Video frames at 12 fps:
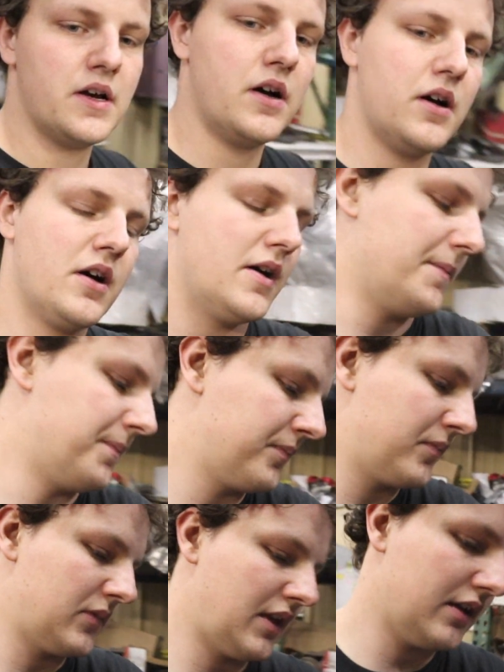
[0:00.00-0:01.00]
Um,
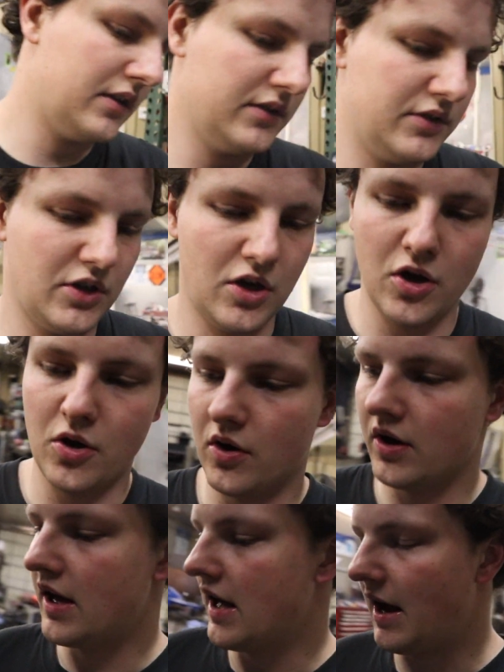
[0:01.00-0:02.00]
so
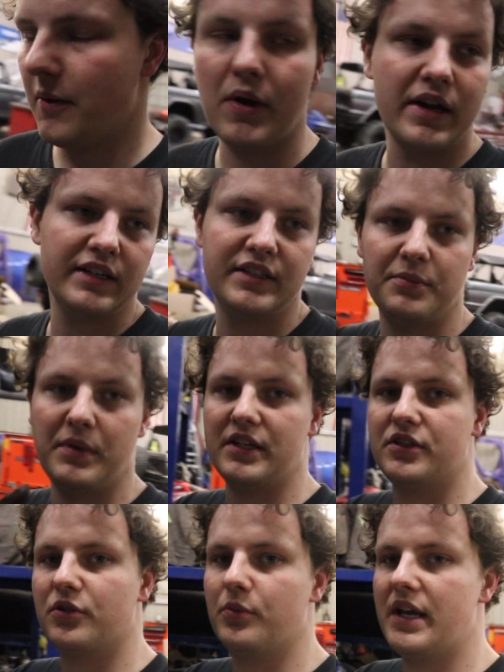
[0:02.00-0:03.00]
I wanted to make
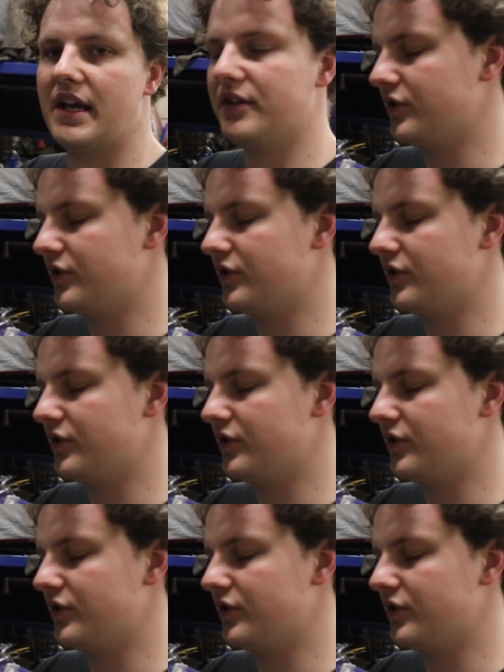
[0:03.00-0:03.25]
sure we had